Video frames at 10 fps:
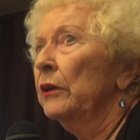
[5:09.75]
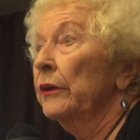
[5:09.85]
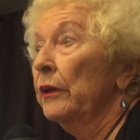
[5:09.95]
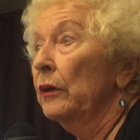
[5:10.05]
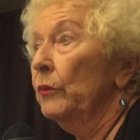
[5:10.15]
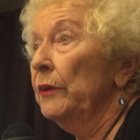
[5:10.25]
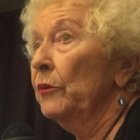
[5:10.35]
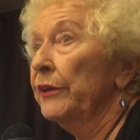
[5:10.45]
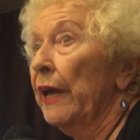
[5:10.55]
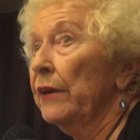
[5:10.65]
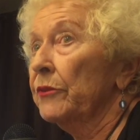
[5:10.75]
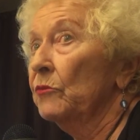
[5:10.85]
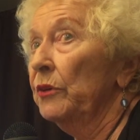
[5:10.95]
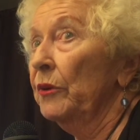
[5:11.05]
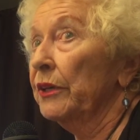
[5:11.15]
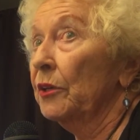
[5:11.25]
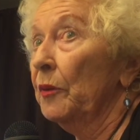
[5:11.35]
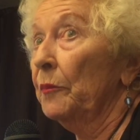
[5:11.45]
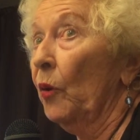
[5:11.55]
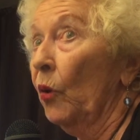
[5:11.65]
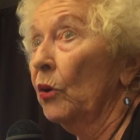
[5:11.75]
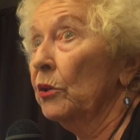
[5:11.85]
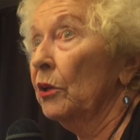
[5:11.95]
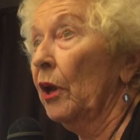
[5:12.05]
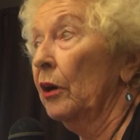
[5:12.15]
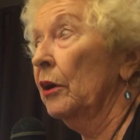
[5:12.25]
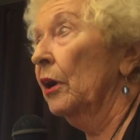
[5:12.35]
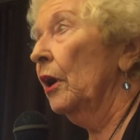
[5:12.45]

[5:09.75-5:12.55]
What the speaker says: You know, we were in heaven. We weren't going to be bored, you know.